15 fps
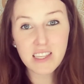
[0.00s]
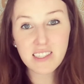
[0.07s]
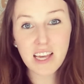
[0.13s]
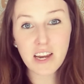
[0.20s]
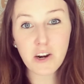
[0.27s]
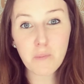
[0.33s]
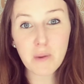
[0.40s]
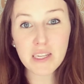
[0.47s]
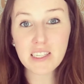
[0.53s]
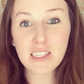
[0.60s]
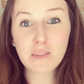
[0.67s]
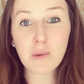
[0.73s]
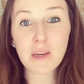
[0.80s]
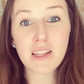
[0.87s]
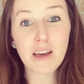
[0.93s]

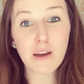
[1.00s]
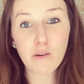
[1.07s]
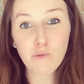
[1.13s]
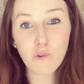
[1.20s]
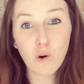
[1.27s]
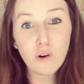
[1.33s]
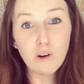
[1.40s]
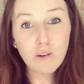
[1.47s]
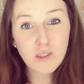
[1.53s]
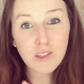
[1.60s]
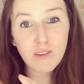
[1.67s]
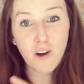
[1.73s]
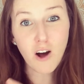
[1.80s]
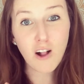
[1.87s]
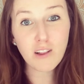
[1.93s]
centerpieces be like photos
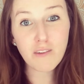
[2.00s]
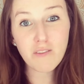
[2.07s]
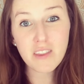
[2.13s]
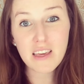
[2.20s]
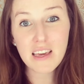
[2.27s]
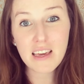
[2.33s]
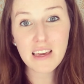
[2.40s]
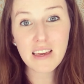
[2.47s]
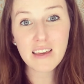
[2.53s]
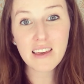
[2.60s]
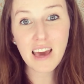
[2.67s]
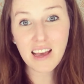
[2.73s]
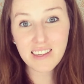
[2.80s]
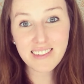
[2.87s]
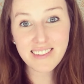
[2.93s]
of all of the
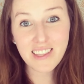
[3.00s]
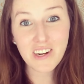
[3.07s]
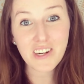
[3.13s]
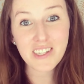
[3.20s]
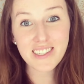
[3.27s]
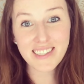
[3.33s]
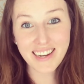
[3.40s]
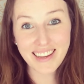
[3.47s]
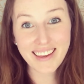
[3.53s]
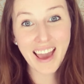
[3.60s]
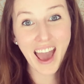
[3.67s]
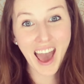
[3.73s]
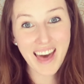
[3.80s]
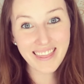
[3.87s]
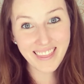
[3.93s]
guests that are sitting
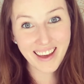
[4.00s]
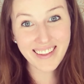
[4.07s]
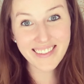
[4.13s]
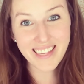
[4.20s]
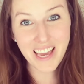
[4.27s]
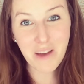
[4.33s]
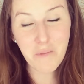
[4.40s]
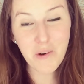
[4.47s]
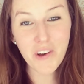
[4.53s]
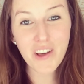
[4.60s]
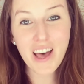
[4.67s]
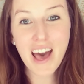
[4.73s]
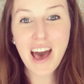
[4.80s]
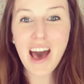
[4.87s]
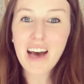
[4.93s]
at that table,
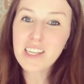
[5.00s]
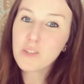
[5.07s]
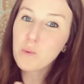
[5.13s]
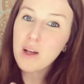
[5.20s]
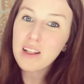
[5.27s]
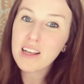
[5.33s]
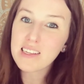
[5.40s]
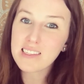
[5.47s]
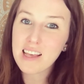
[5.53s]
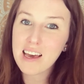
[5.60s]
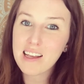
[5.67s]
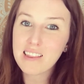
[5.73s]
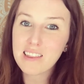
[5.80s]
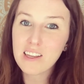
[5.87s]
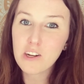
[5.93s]
as well as
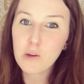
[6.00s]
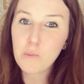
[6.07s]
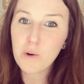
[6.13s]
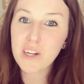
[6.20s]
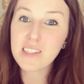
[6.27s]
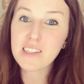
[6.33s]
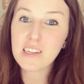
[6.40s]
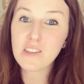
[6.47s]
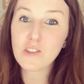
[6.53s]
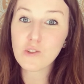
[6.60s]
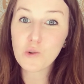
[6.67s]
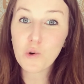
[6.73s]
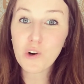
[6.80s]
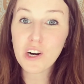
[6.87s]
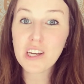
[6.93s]
like little printed
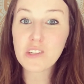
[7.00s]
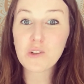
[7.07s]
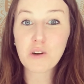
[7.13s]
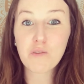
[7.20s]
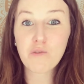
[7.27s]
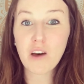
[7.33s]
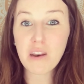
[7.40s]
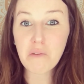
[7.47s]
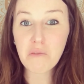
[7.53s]
stories or fun